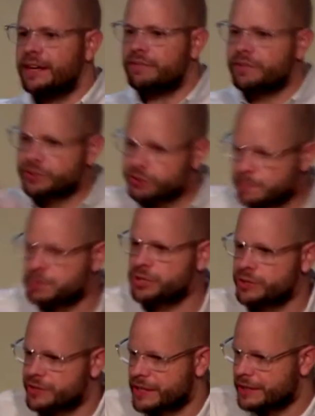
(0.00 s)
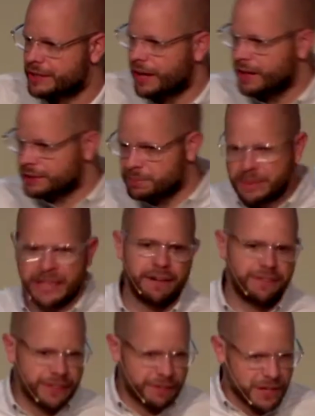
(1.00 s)
of the scriptures in God's plan
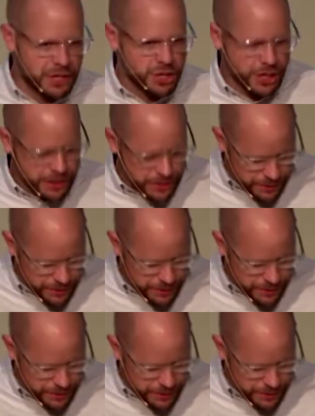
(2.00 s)
of salvation.